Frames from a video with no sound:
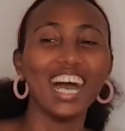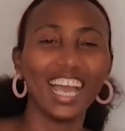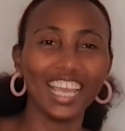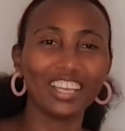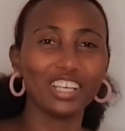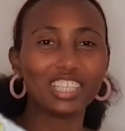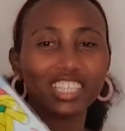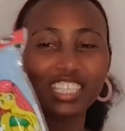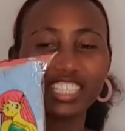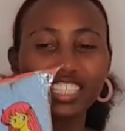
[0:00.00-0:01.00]
I got
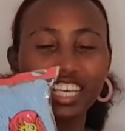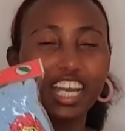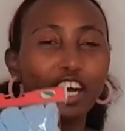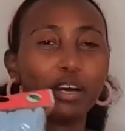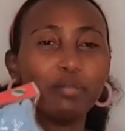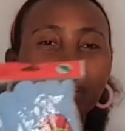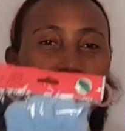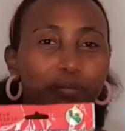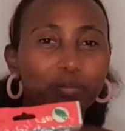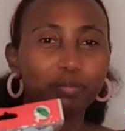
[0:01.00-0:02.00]
these
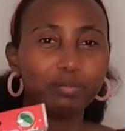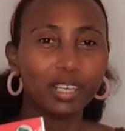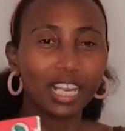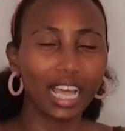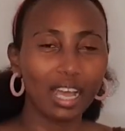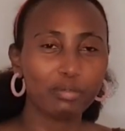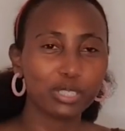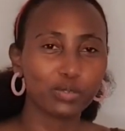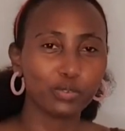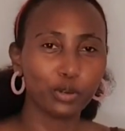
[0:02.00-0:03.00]
gloves
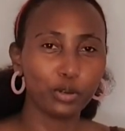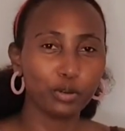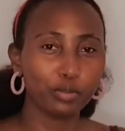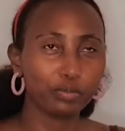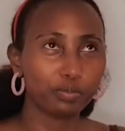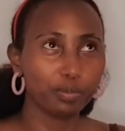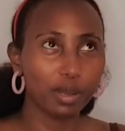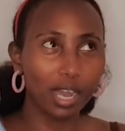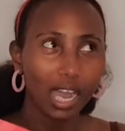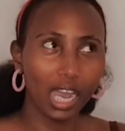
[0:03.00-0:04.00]
for
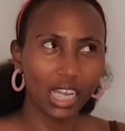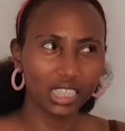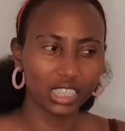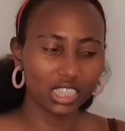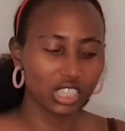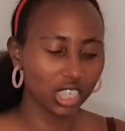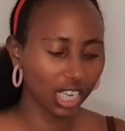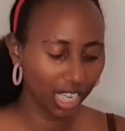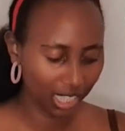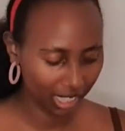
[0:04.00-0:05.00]
100
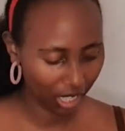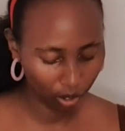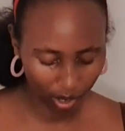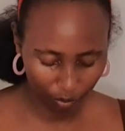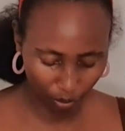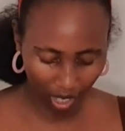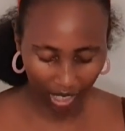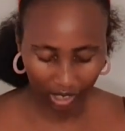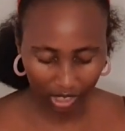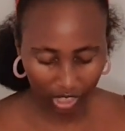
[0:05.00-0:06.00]
shillings. I got them for
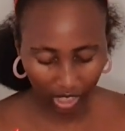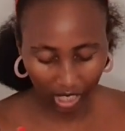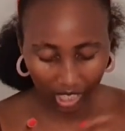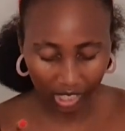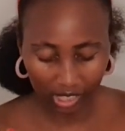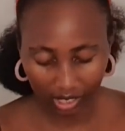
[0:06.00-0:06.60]
100 shillings.